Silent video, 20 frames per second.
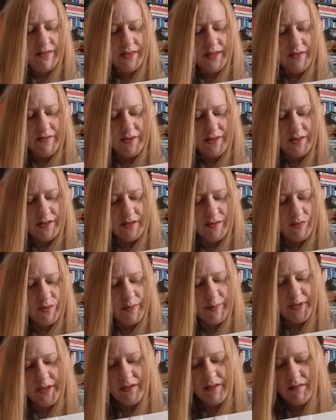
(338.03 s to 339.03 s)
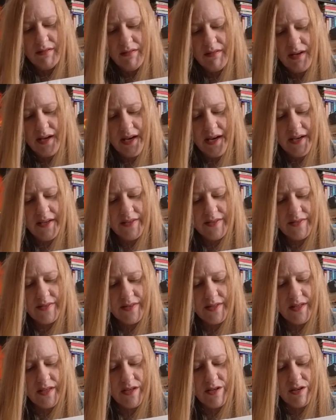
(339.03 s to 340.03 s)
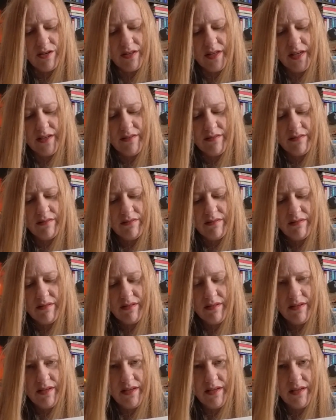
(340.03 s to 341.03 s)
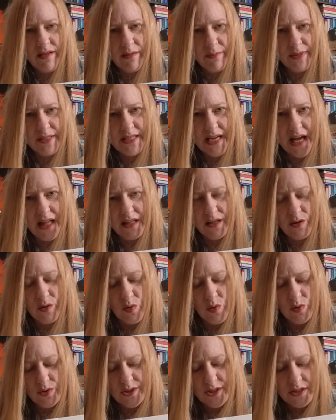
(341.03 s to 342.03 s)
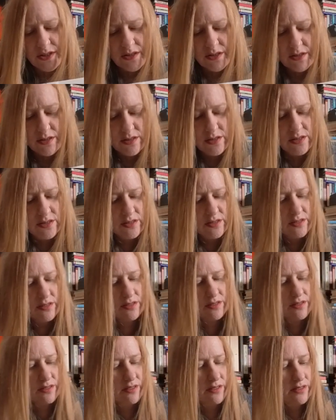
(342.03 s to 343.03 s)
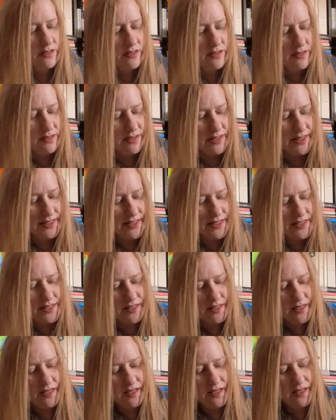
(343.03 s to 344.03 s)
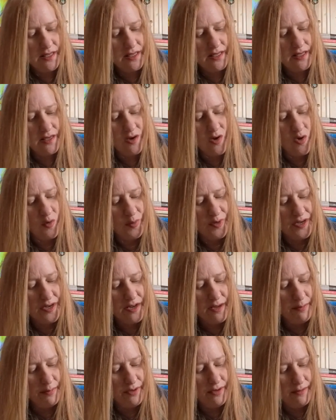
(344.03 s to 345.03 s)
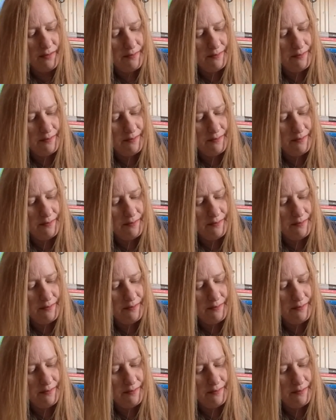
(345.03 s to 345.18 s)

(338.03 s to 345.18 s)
Even the ribbon has the Guerlain in a metallic gold. Let's open it up.